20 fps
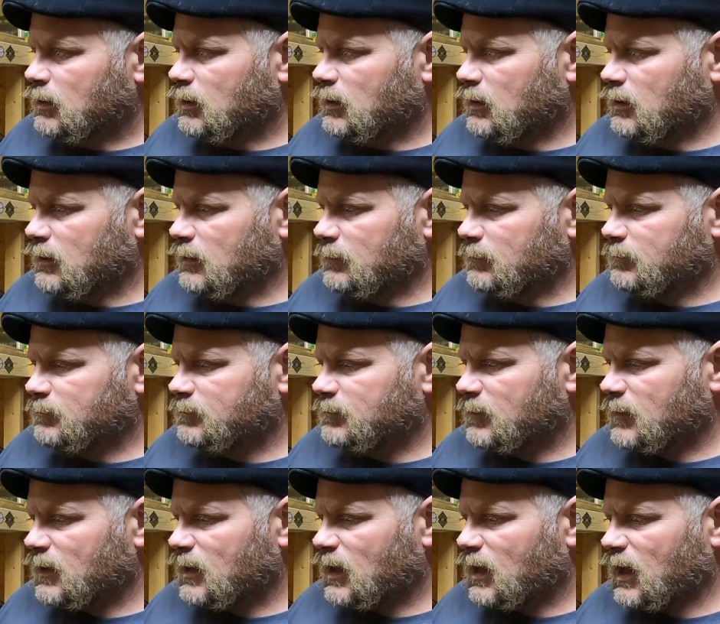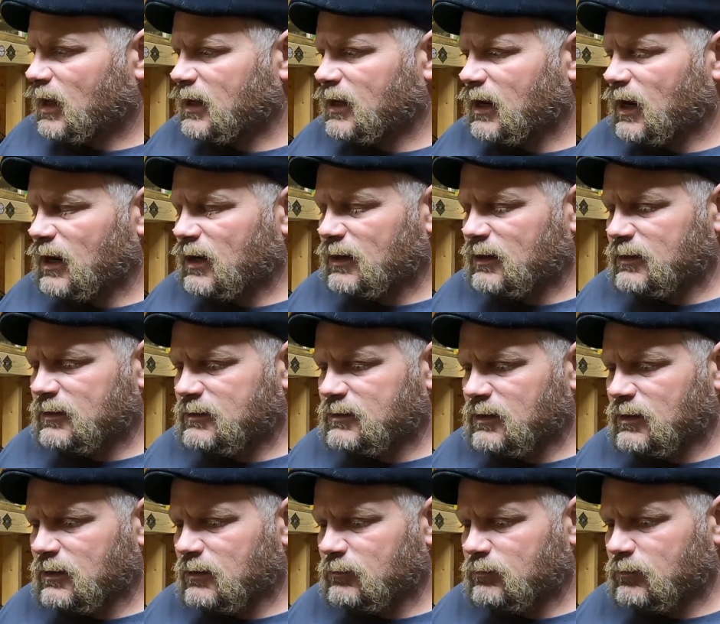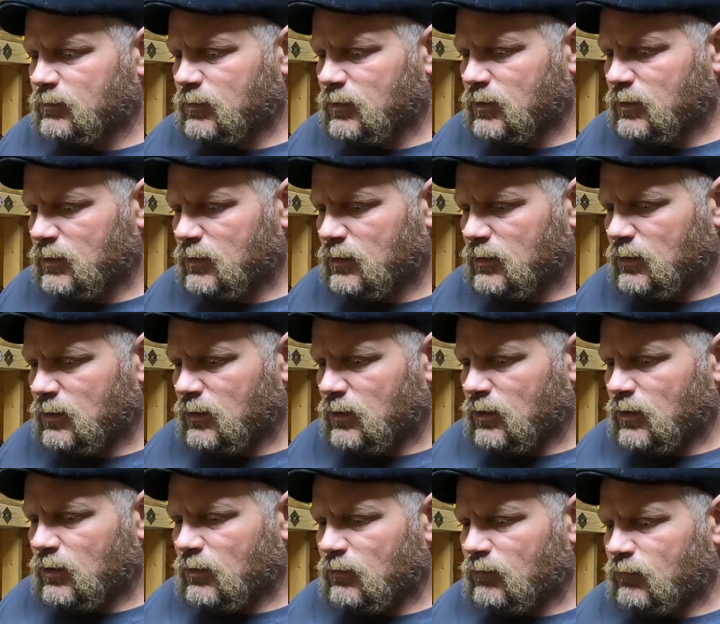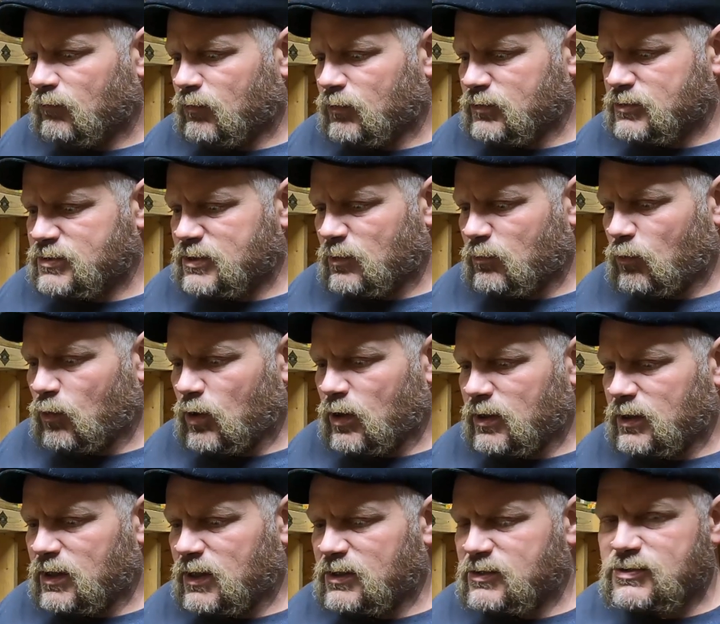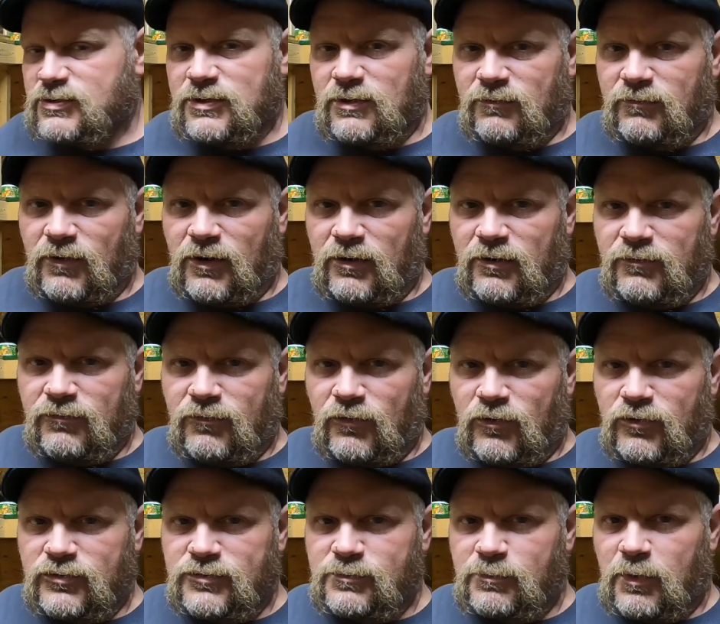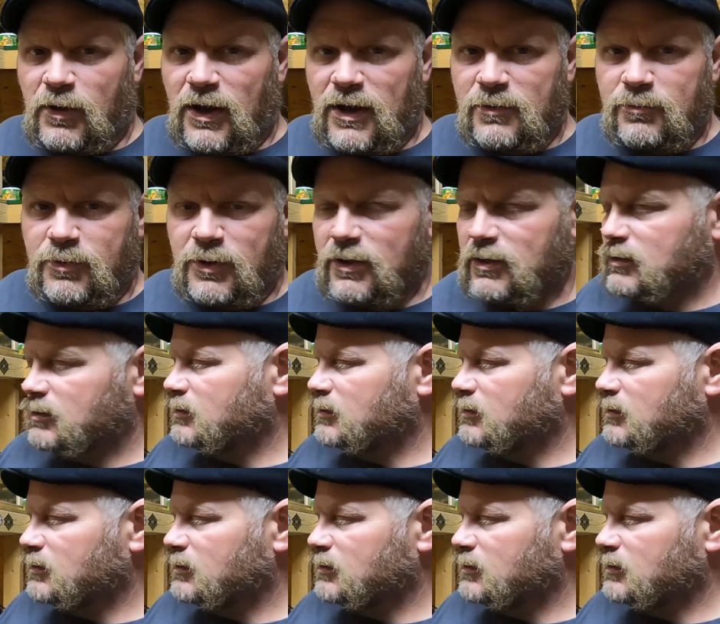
I got it for someone as their very first pipe,